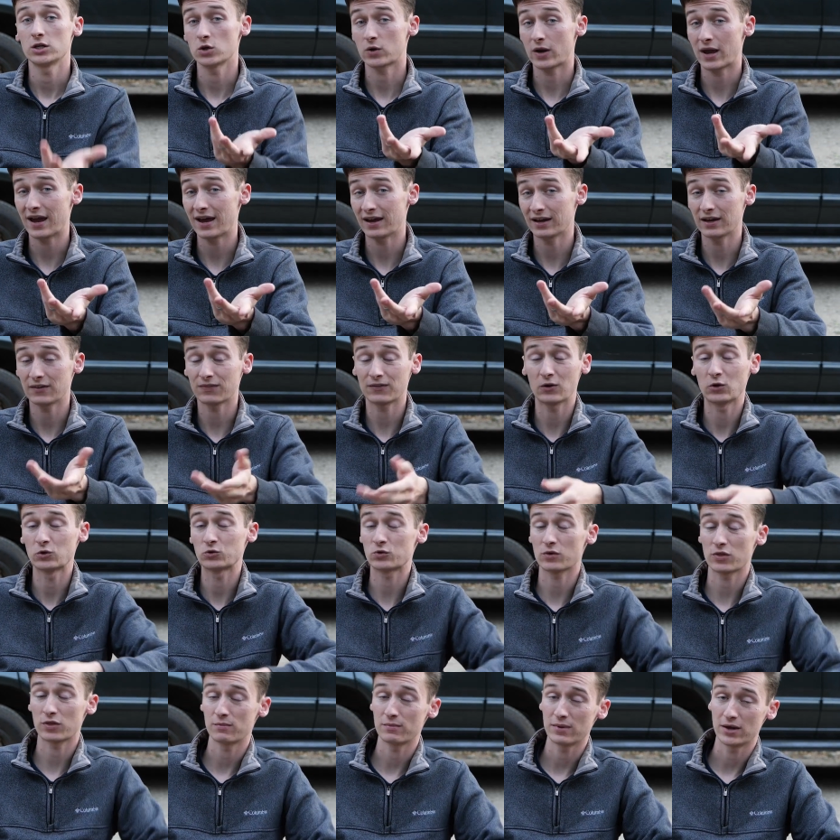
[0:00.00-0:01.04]
You can get those
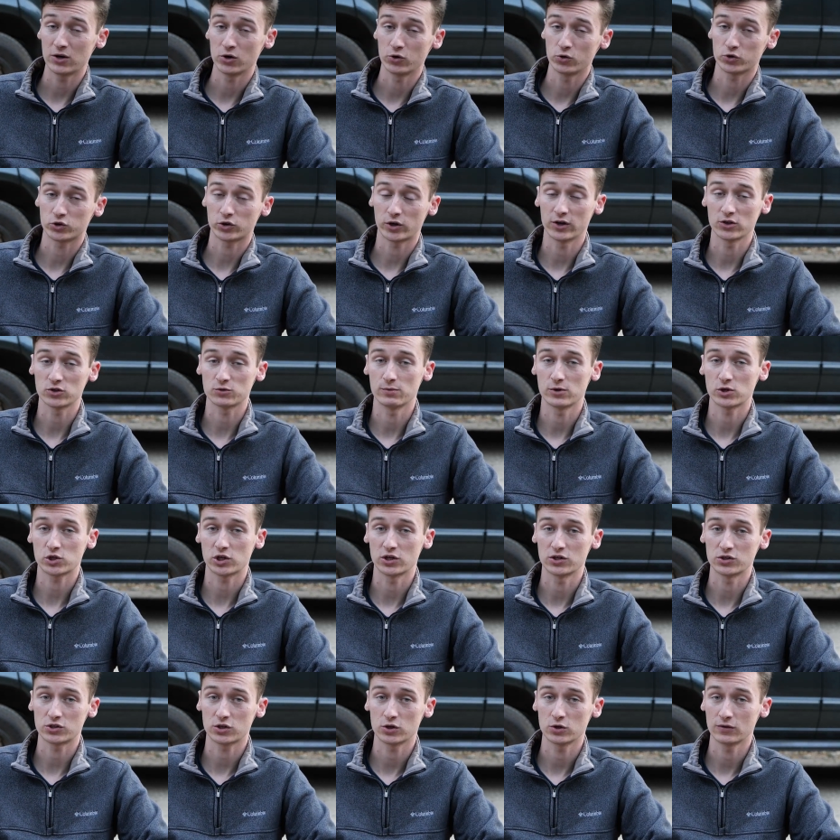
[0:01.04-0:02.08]
with a manual
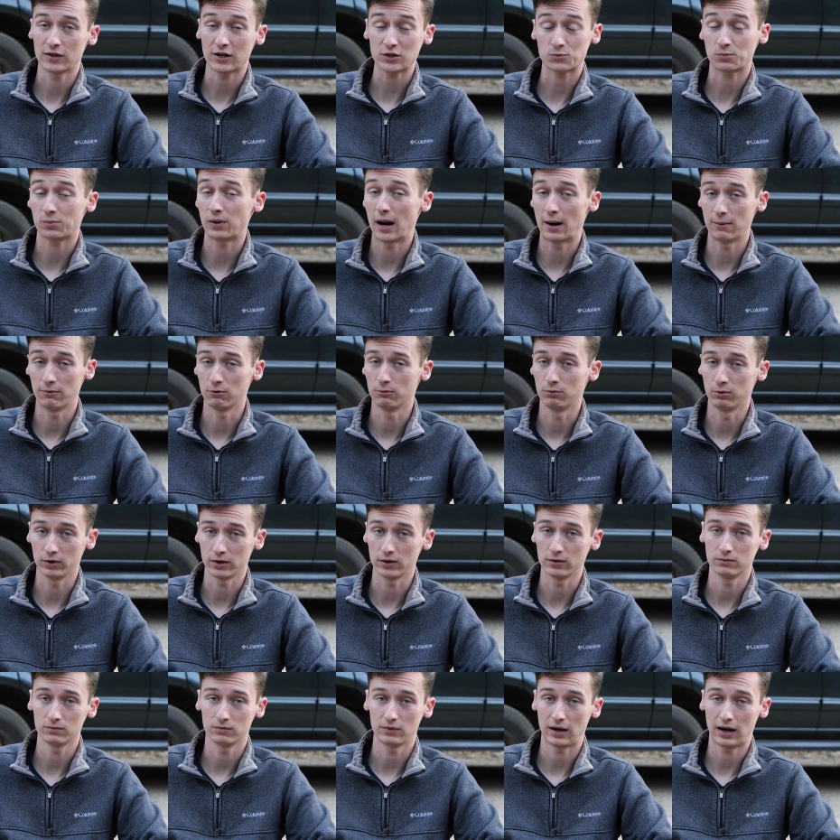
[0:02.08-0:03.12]
transmission too. That's
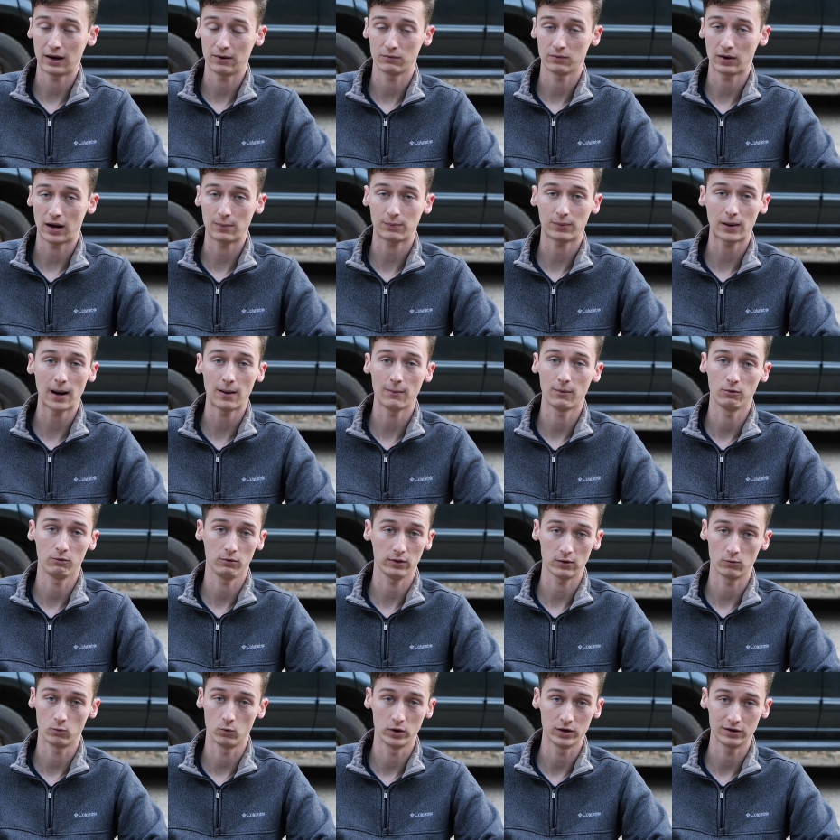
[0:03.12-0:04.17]
probably, I, I
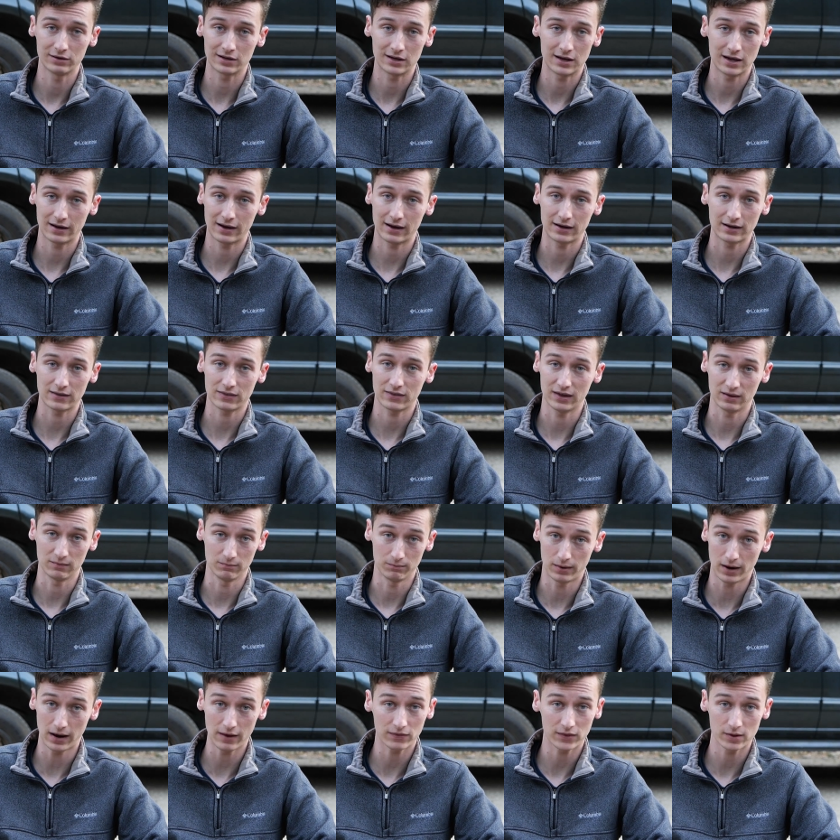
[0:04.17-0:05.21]
probably wouldn't get anything
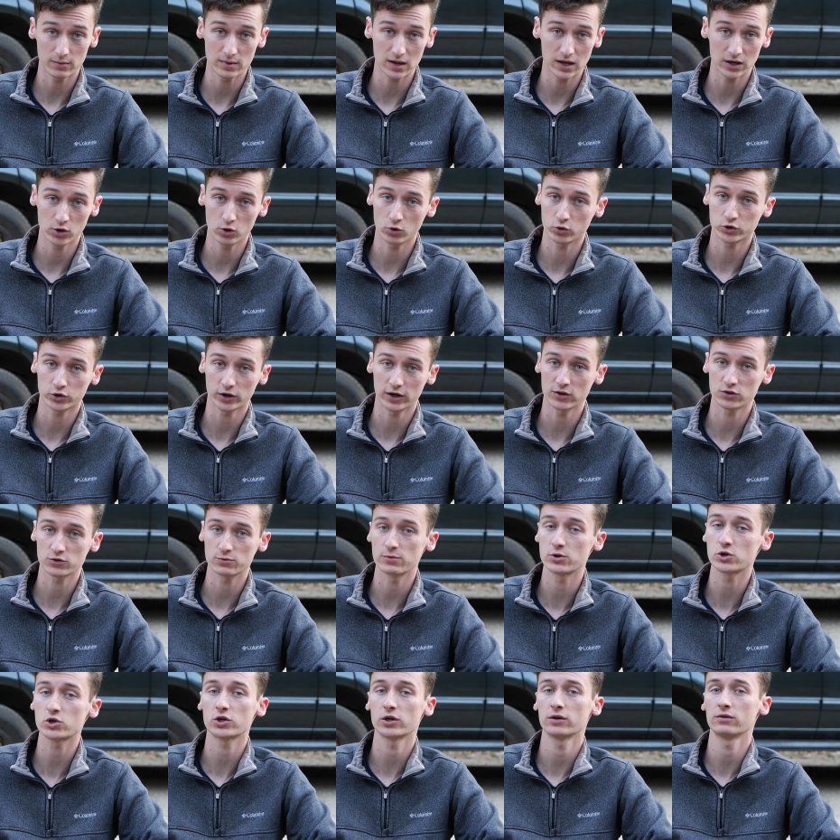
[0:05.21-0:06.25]
but the manual
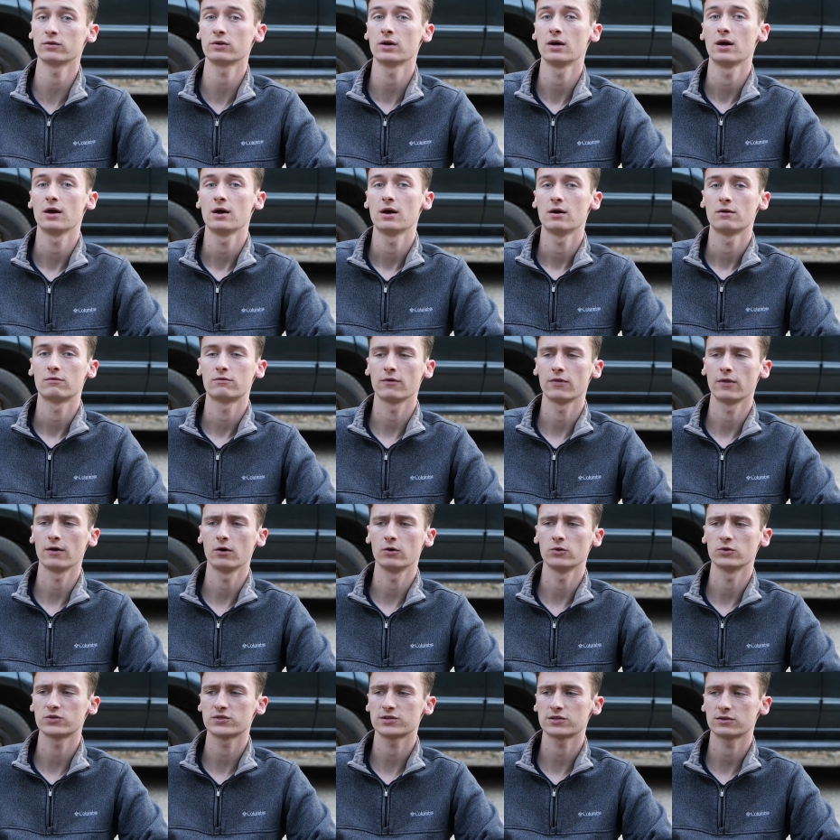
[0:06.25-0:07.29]
transmission for
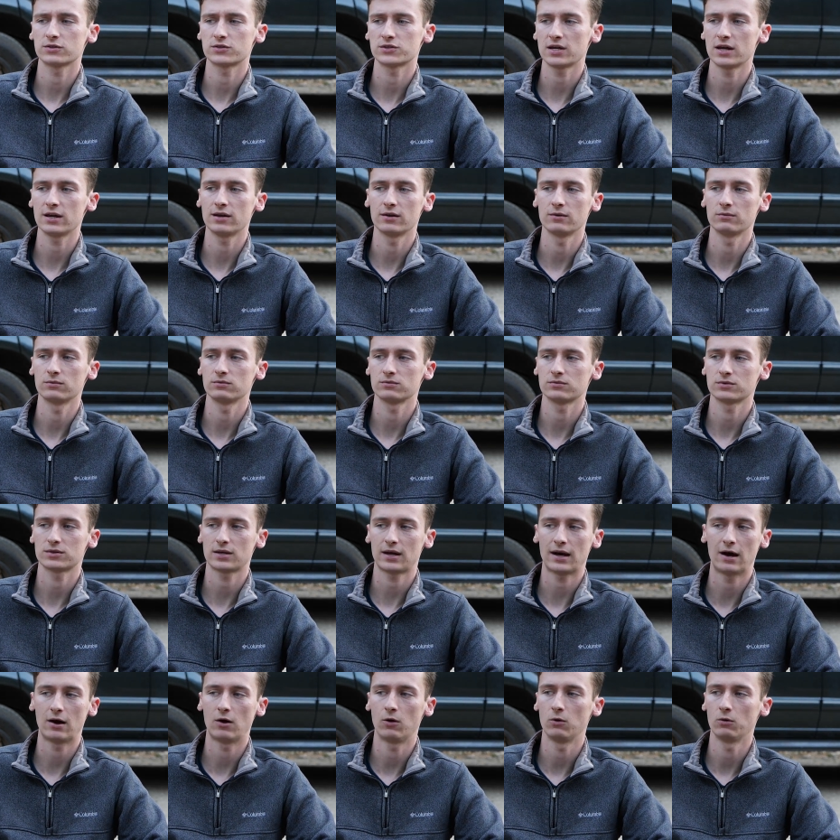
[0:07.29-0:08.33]
those, seeing
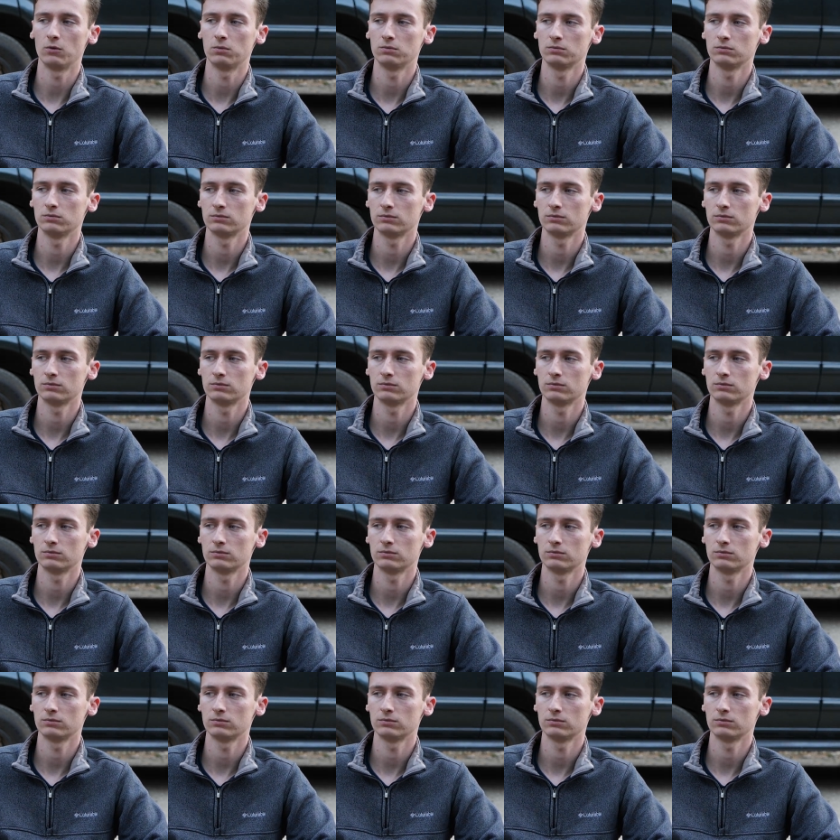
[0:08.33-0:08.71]
how,